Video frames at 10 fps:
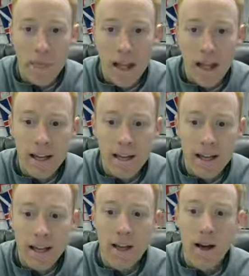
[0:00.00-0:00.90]
And
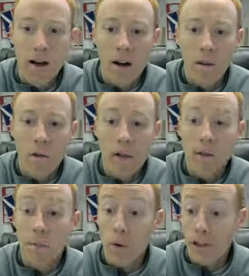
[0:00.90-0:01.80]
it'll keep
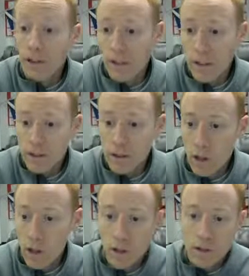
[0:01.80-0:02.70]
the price of things
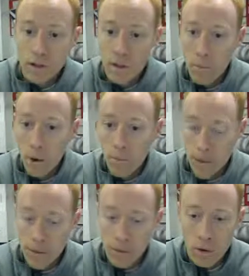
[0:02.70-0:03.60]
lower so that more
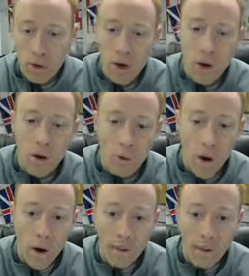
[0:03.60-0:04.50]
people
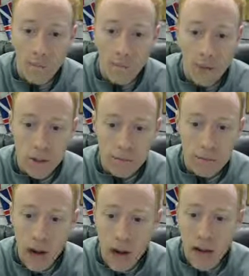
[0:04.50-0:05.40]
will have the ability to
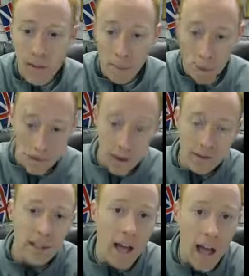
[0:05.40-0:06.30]
buy more
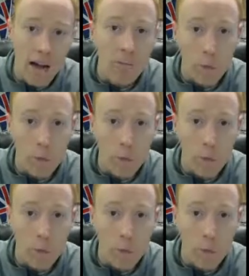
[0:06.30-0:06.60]
things and have